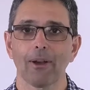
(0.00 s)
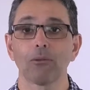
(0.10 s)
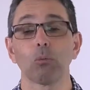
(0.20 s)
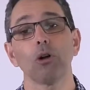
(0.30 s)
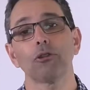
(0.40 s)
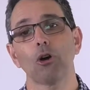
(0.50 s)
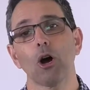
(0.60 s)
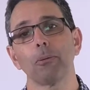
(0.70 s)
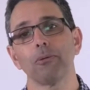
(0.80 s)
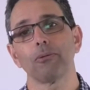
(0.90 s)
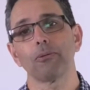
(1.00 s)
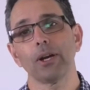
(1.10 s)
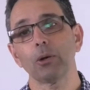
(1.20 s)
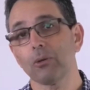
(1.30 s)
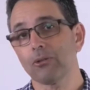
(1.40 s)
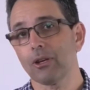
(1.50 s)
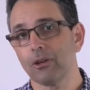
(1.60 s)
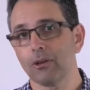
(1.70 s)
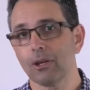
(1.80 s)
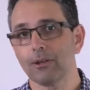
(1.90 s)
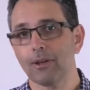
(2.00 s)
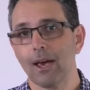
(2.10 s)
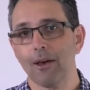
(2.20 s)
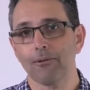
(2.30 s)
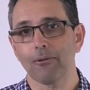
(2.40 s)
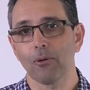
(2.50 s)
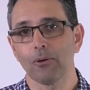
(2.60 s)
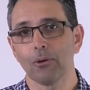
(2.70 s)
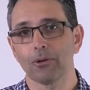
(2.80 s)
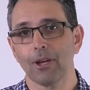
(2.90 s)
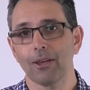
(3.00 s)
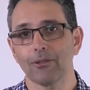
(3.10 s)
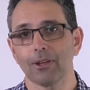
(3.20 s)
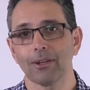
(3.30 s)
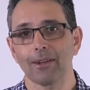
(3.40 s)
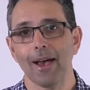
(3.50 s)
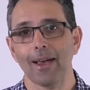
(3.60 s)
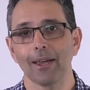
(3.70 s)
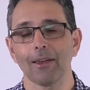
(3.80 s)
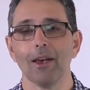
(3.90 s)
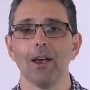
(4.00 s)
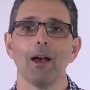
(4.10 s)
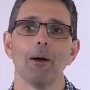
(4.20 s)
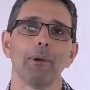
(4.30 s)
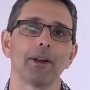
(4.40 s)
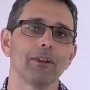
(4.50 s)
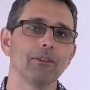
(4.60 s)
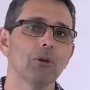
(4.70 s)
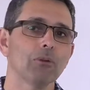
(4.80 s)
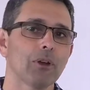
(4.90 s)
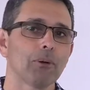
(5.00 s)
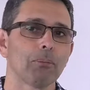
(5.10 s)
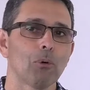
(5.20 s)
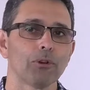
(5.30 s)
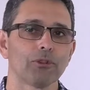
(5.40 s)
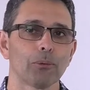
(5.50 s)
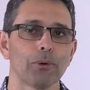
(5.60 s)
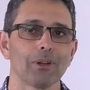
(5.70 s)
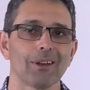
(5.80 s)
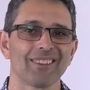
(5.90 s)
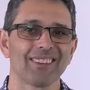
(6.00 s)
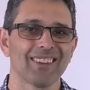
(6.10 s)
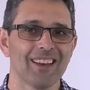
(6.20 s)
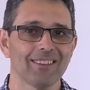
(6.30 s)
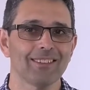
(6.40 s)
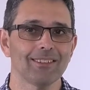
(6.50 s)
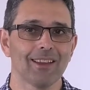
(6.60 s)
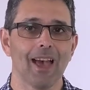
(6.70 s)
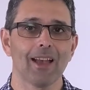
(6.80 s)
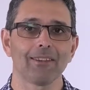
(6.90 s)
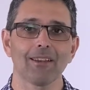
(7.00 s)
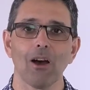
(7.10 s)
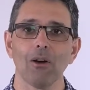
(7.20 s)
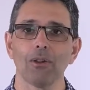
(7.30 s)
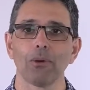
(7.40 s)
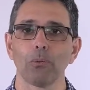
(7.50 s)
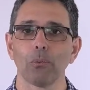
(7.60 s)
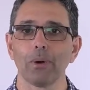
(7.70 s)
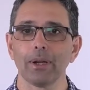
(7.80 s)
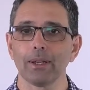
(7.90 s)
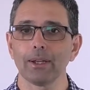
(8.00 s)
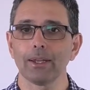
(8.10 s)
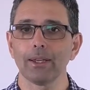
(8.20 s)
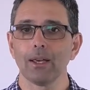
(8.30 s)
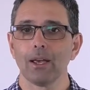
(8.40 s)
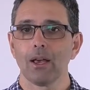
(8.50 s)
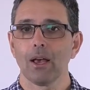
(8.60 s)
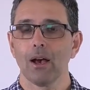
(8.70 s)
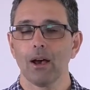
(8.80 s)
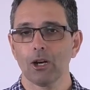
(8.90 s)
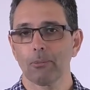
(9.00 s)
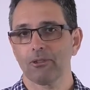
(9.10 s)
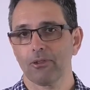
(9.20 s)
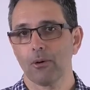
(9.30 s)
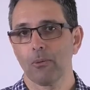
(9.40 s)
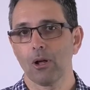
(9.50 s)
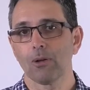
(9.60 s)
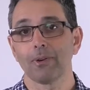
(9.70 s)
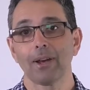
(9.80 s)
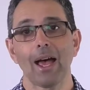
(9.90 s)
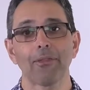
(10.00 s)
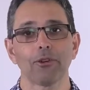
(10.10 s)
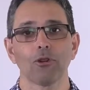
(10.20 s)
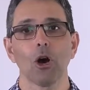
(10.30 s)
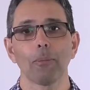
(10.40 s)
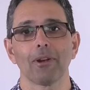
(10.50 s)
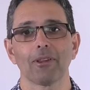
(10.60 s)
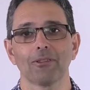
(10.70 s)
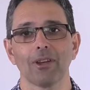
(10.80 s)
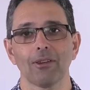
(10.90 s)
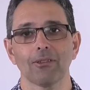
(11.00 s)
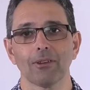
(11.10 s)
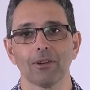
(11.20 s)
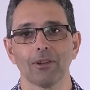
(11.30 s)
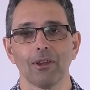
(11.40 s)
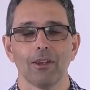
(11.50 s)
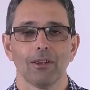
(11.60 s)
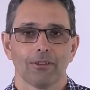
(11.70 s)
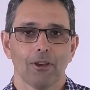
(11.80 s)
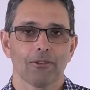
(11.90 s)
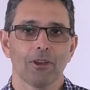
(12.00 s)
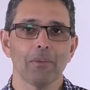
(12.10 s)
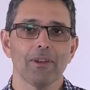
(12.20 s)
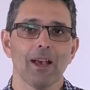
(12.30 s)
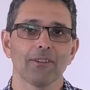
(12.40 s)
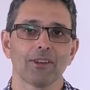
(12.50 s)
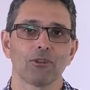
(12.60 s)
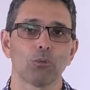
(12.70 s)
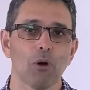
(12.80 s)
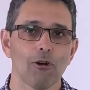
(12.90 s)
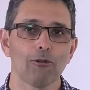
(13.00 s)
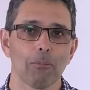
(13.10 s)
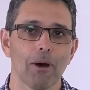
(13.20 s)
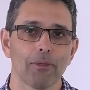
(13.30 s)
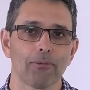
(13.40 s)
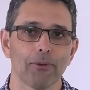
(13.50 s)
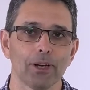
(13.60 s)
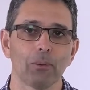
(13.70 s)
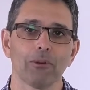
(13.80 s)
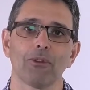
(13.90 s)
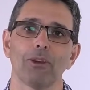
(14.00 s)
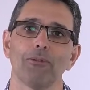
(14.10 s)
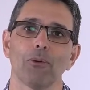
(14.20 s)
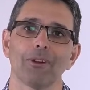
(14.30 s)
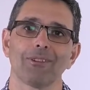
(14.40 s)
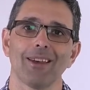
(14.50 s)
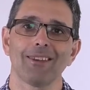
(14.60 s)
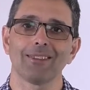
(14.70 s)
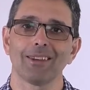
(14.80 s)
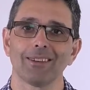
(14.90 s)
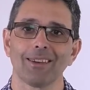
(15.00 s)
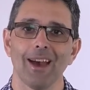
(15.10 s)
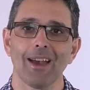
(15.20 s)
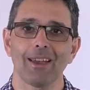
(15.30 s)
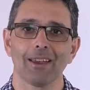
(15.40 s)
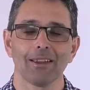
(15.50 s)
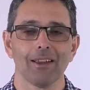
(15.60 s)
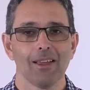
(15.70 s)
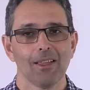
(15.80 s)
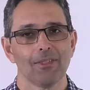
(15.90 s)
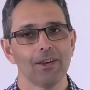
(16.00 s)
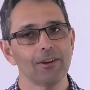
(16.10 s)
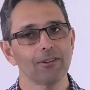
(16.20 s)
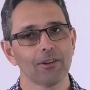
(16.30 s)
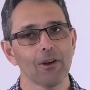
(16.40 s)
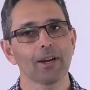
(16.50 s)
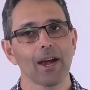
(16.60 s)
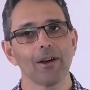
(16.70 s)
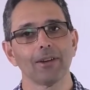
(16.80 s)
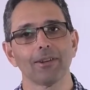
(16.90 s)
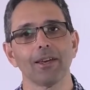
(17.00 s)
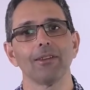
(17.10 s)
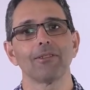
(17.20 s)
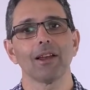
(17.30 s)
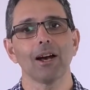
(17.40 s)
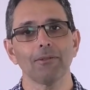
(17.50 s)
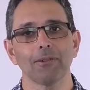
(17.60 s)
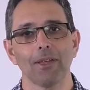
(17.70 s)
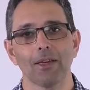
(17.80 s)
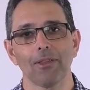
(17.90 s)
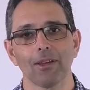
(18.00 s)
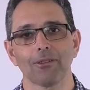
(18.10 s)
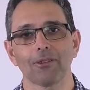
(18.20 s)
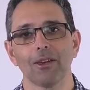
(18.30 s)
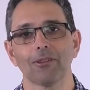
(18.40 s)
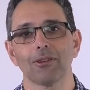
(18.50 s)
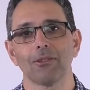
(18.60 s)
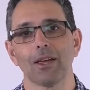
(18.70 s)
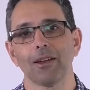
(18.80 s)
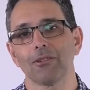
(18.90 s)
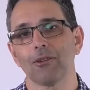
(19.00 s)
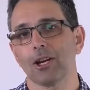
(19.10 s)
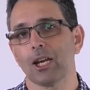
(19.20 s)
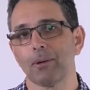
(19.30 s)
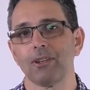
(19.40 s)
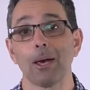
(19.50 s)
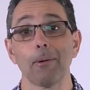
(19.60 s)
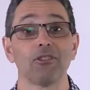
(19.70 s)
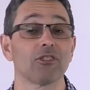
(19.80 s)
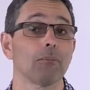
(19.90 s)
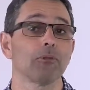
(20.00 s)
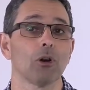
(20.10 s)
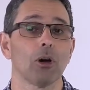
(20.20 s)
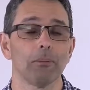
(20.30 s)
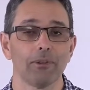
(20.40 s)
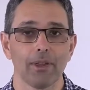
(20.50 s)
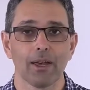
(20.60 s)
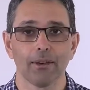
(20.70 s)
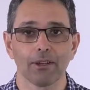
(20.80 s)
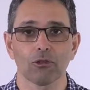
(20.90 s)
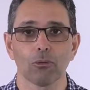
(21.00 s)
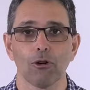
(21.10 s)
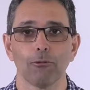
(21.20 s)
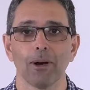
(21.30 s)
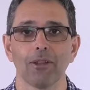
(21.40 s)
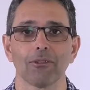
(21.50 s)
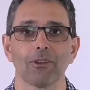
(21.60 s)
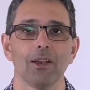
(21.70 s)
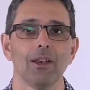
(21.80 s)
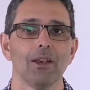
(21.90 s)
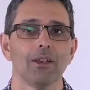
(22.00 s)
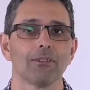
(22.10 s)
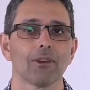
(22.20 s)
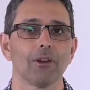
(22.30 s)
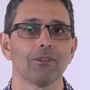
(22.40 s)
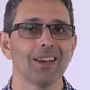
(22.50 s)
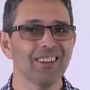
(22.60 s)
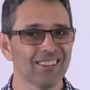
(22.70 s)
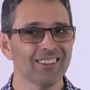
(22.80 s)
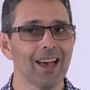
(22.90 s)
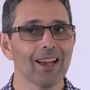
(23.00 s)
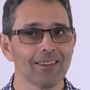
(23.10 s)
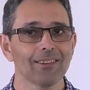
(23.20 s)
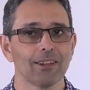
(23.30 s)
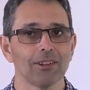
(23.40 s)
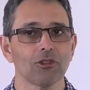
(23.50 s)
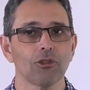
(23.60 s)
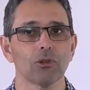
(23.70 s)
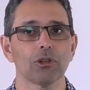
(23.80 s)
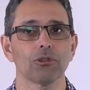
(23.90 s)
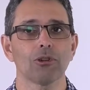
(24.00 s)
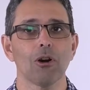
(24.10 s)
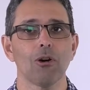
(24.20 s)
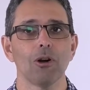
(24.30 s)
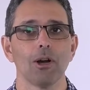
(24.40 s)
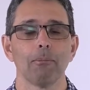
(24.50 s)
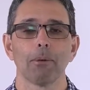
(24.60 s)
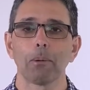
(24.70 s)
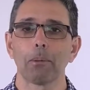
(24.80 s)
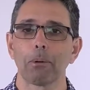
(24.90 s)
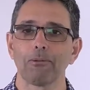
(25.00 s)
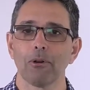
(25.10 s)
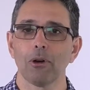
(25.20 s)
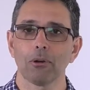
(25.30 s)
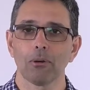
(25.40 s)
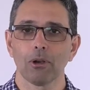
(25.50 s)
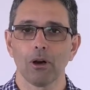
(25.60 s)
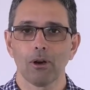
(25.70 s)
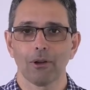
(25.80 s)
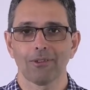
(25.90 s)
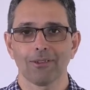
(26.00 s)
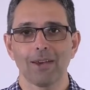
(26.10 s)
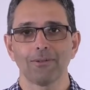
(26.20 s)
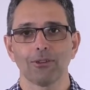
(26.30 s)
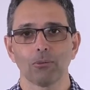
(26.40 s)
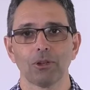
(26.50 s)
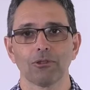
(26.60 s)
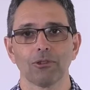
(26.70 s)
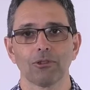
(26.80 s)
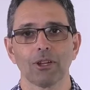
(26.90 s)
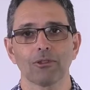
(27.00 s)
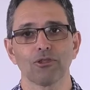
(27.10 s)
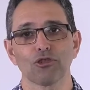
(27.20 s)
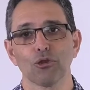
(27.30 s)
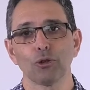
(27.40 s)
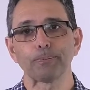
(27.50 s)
as what type of frequency you need to have for your testing and tagging, but it is also important to realize that test and tag is only really 100% relevant at the time that it's tested. So if something has a 12-month frequency for its testing and tagging, there is no guarantees that after that thing is tested that it's not going to be damaged sometime in that next 12 months. So test and tag is an additional control, but we prefer to rely on safety switches, that's for sure.